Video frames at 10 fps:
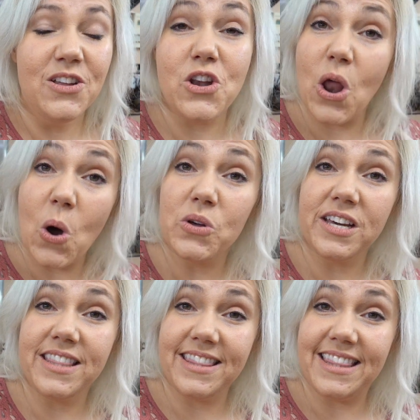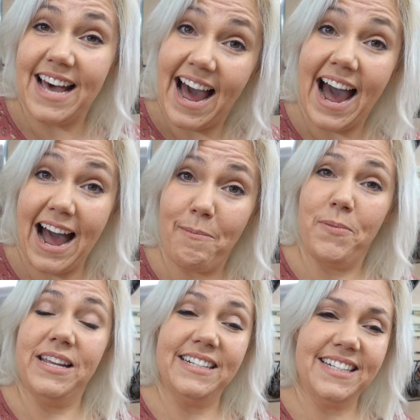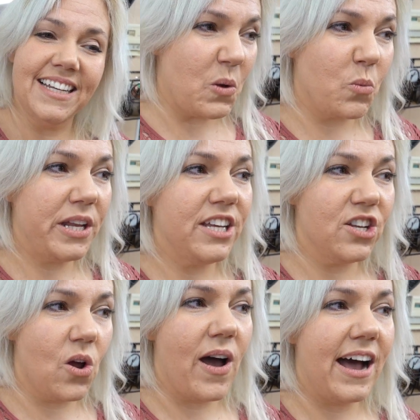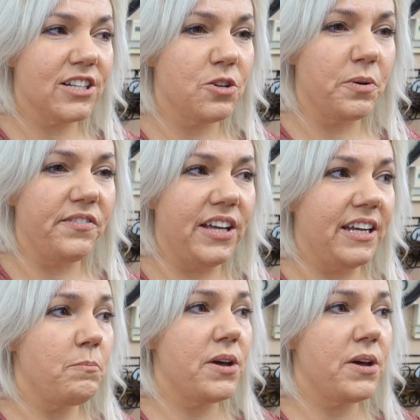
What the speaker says: know that happened, and we didn't know how to prevent it.